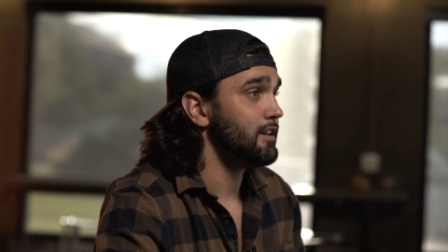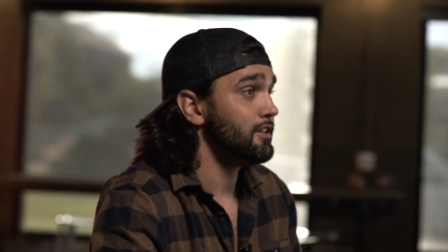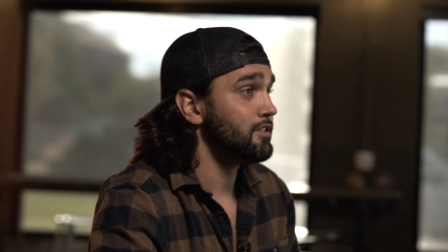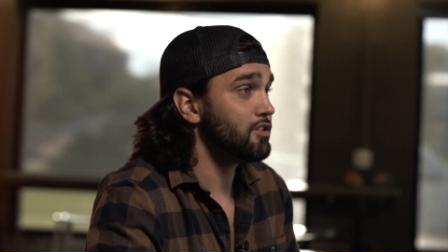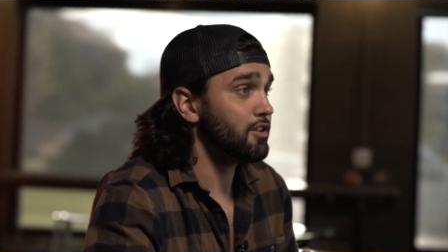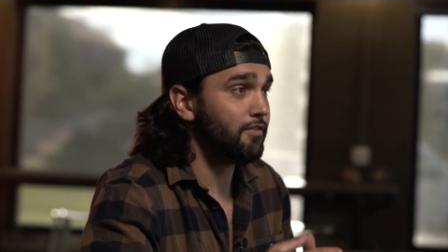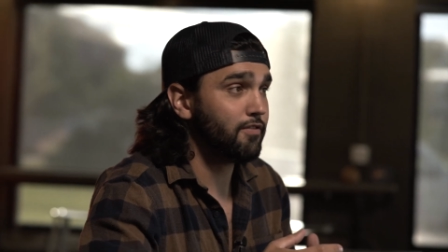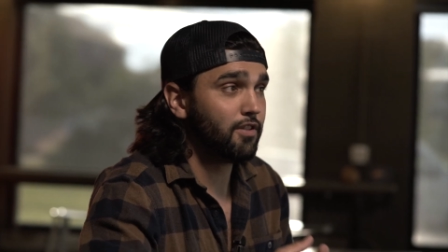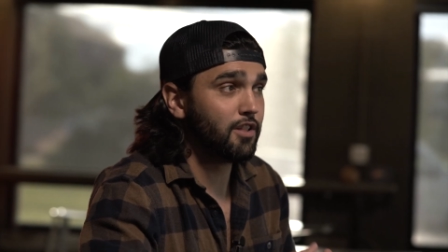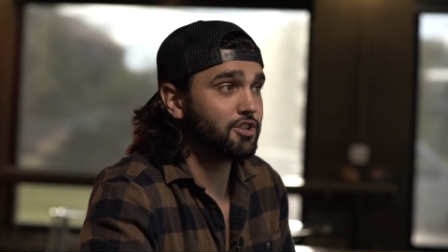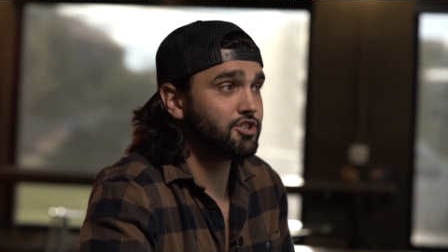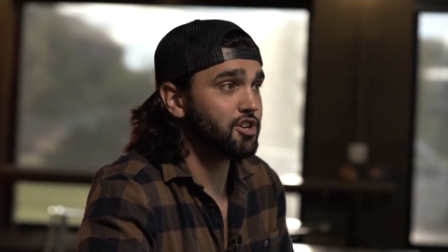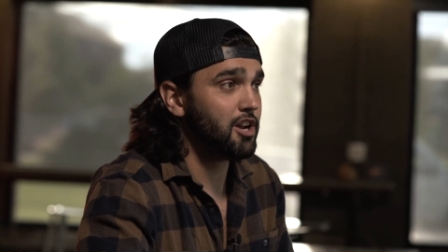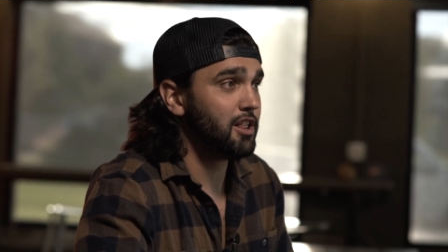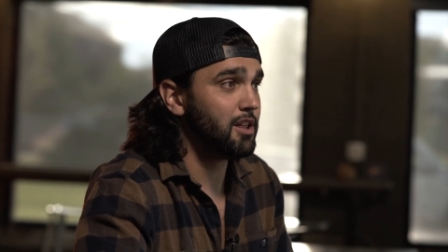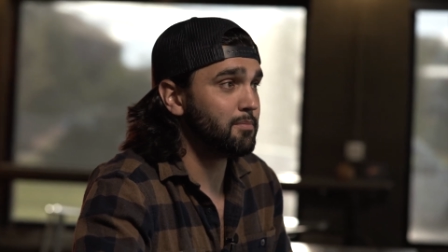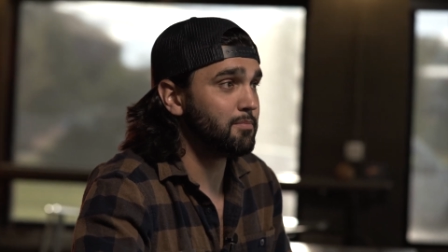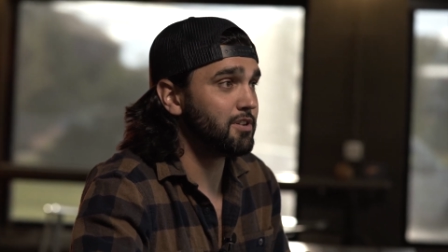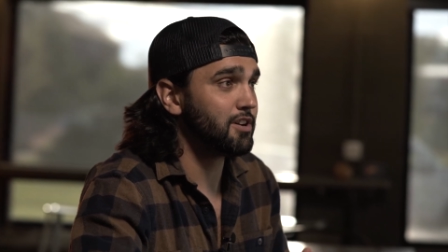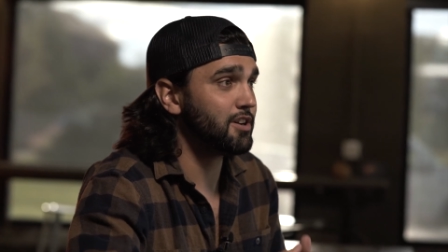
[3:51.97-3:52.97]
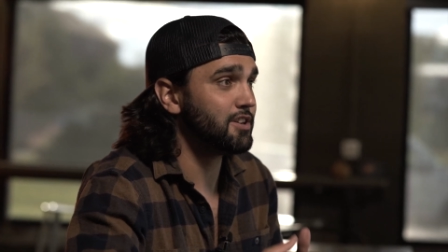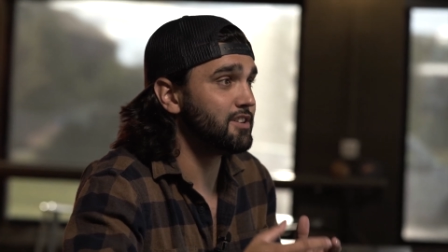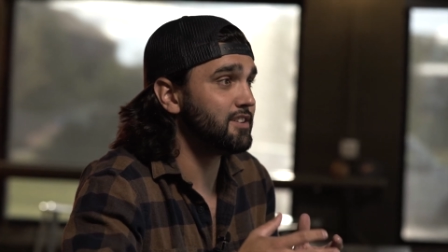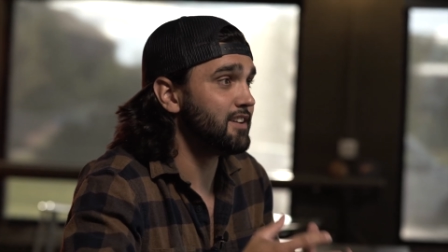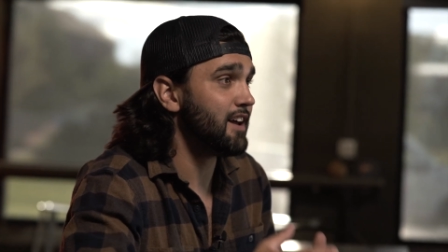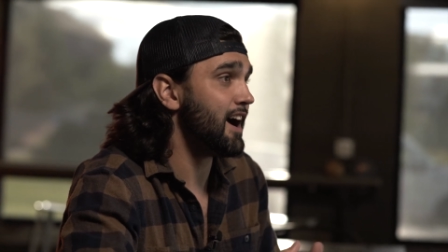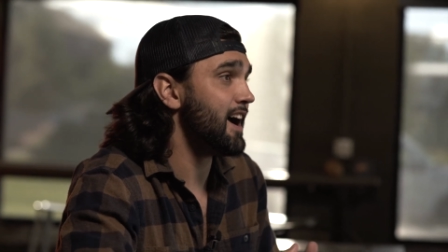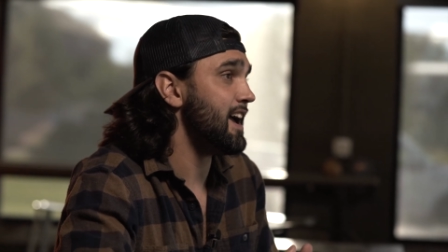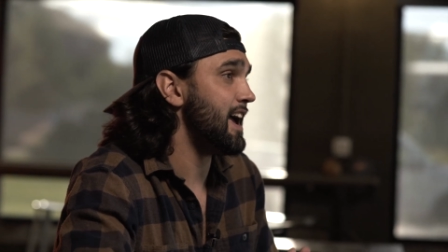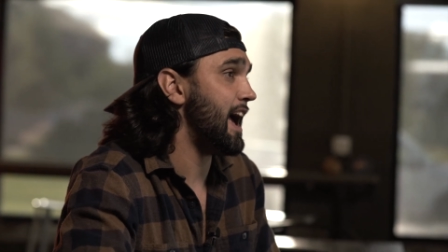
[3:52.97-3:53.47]
The flagellum could
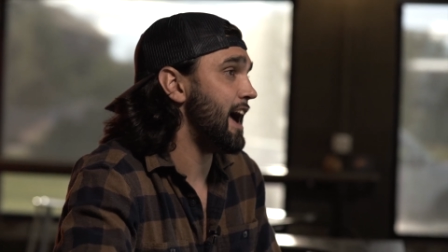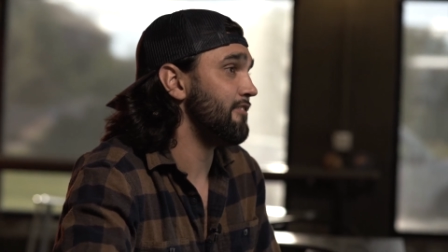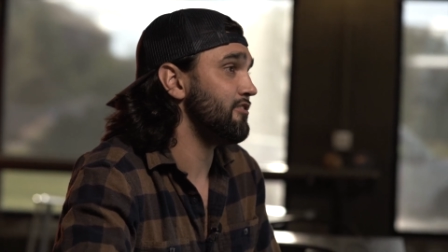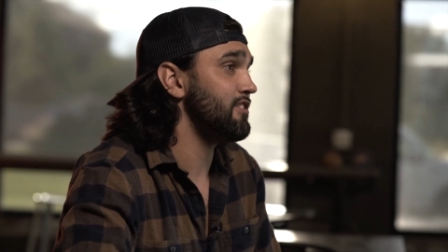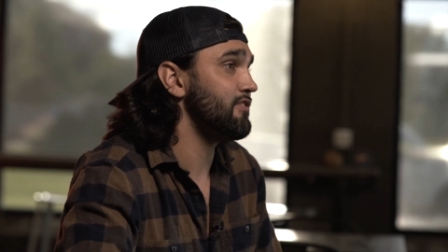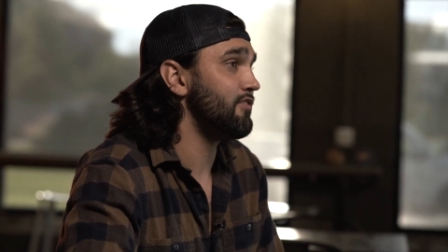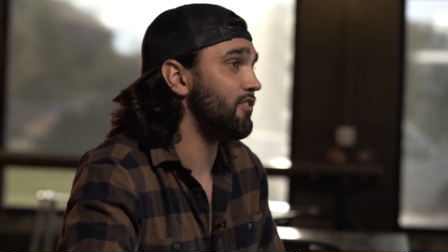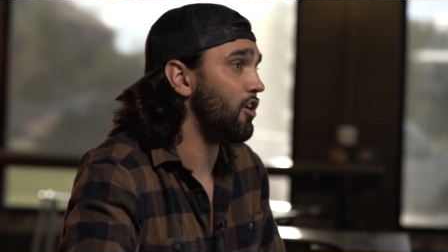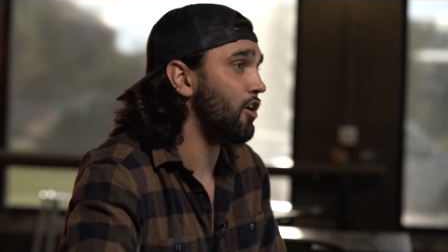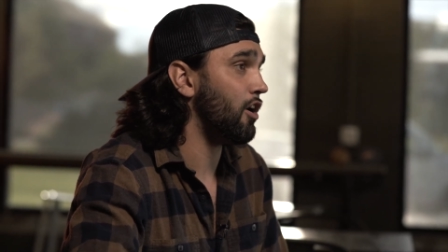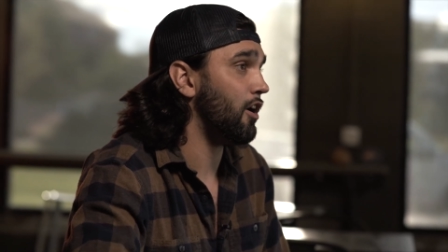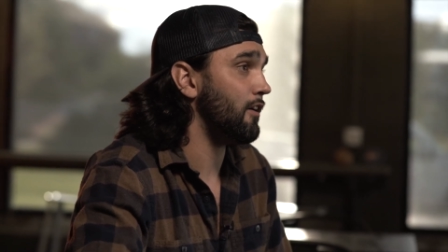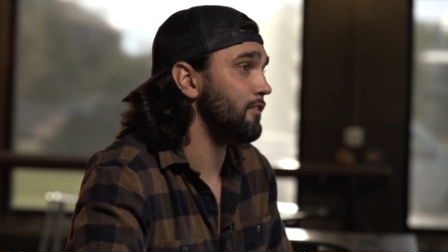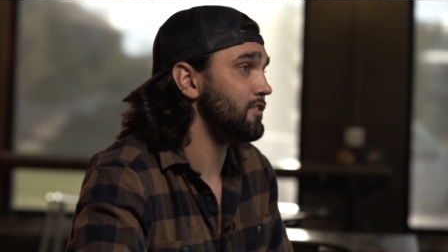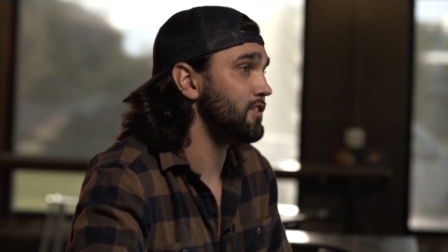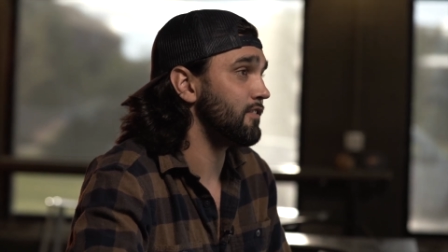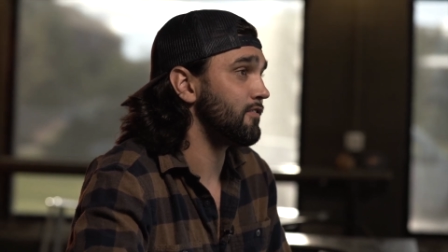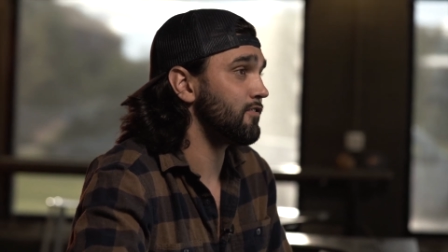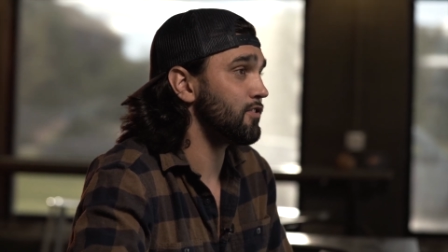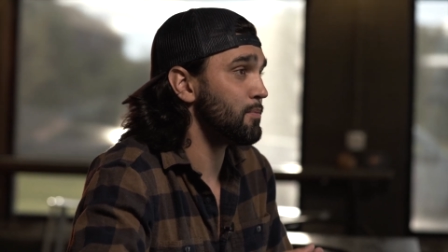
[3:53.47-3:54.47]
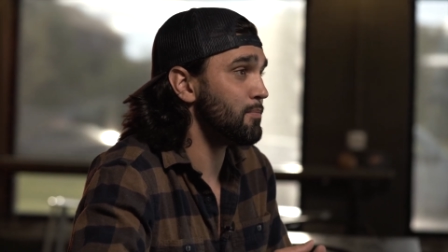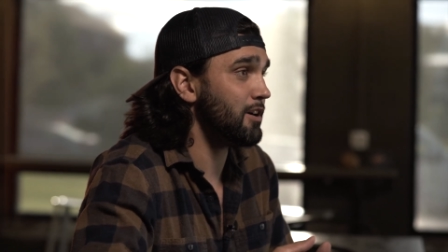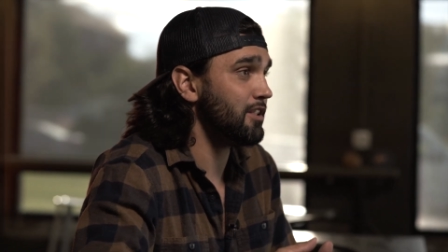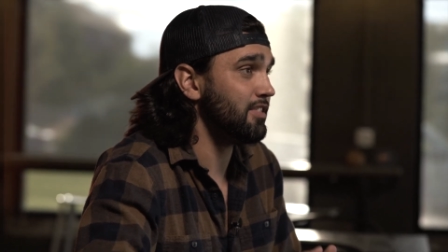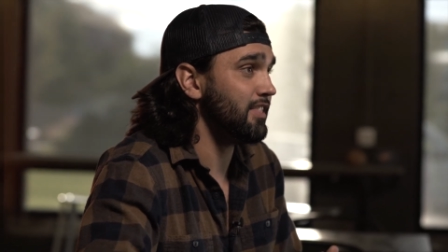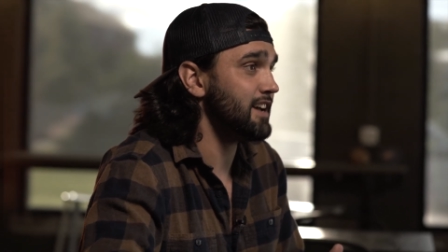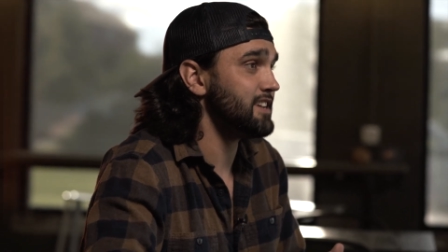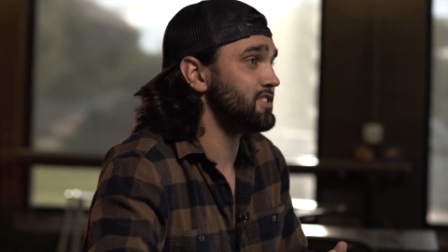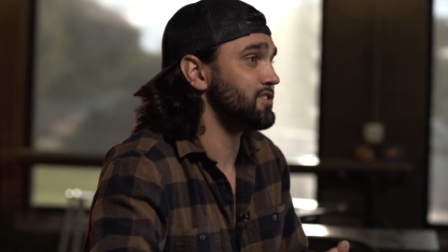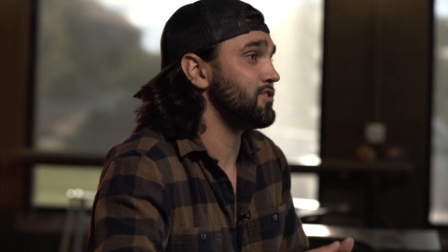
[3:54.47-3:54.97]
not have evolved from a
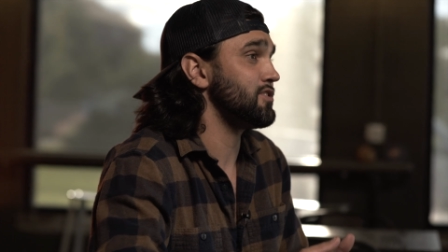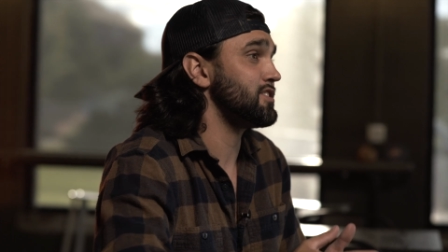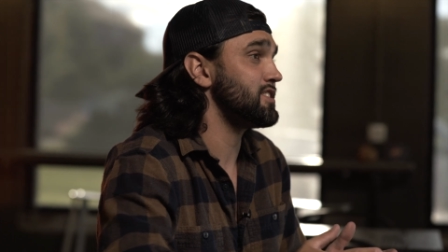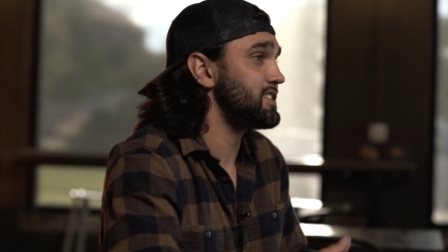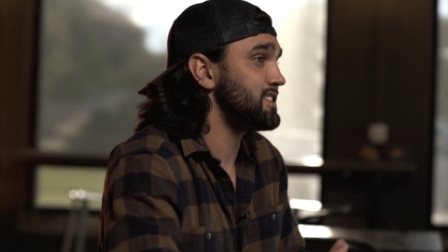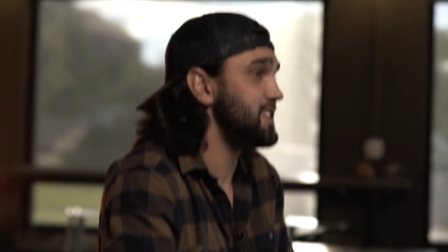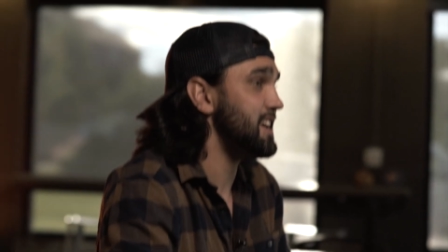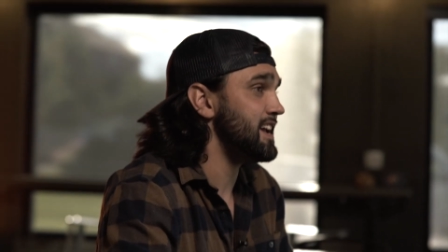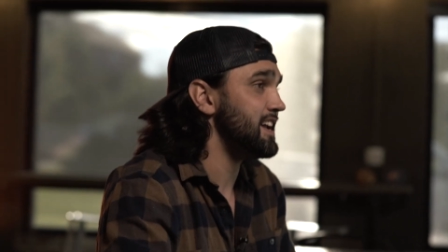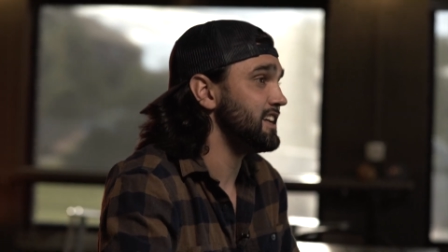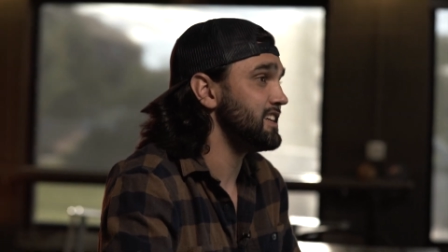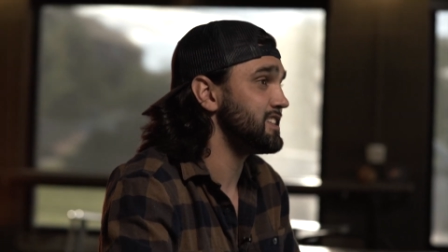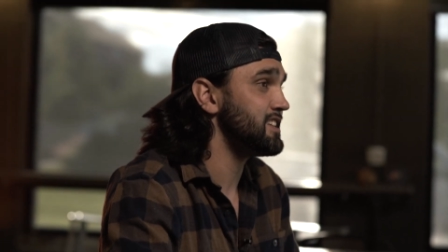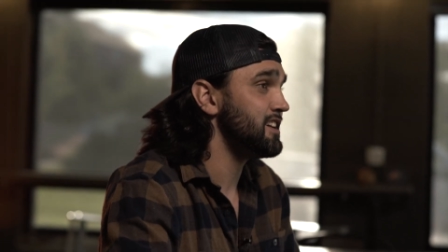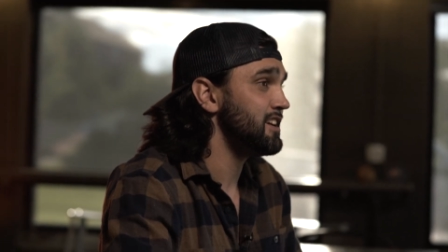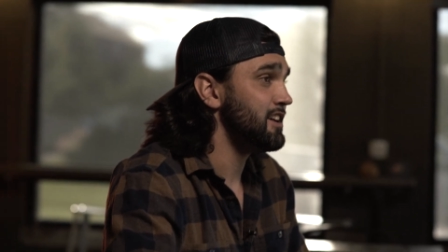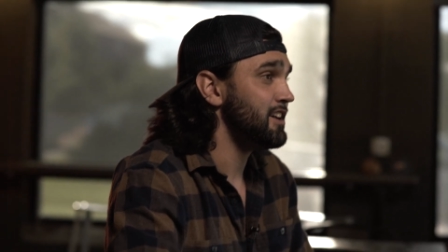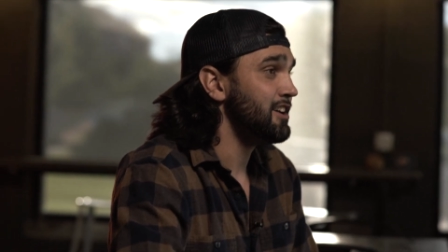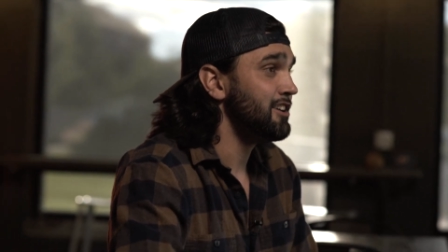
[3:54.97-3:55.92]
lesser state